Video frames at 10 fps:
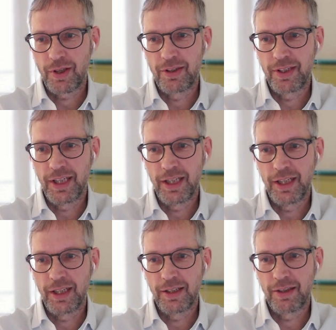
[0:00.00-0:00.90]

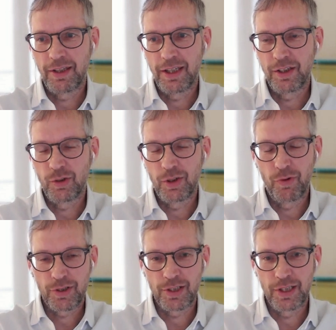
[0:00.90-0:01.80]
the
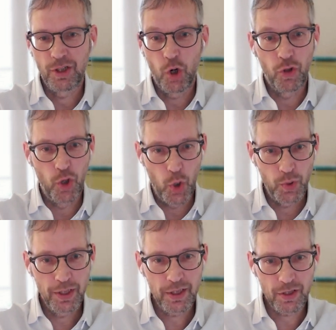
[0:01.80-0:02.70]
university on
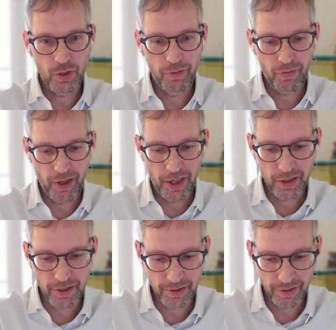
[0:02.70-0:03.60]
notice of
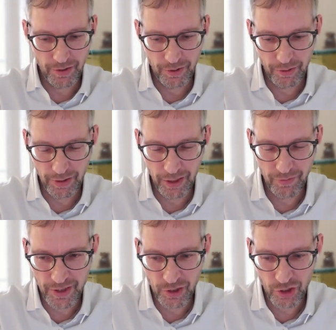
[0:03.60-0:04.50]
that
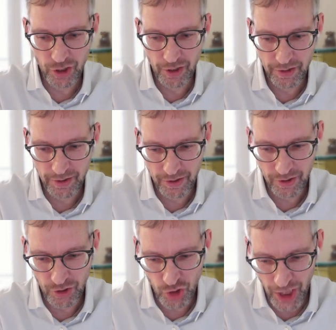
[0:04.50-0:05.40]
envisaged
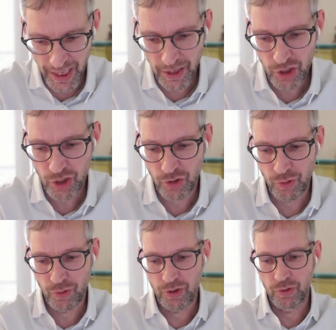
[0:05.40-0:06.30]
change
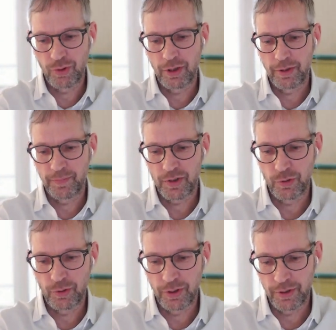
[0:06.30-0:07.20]
to
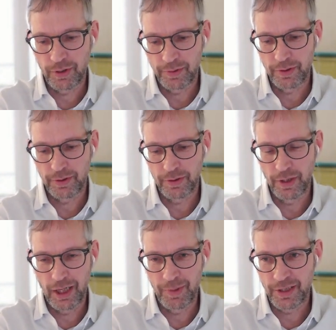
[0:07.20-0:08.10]
a
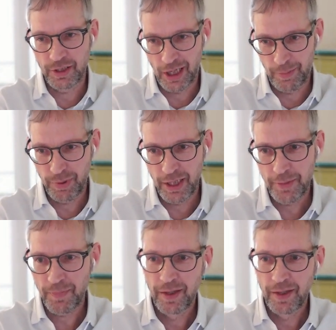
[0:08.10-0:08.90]
limited company.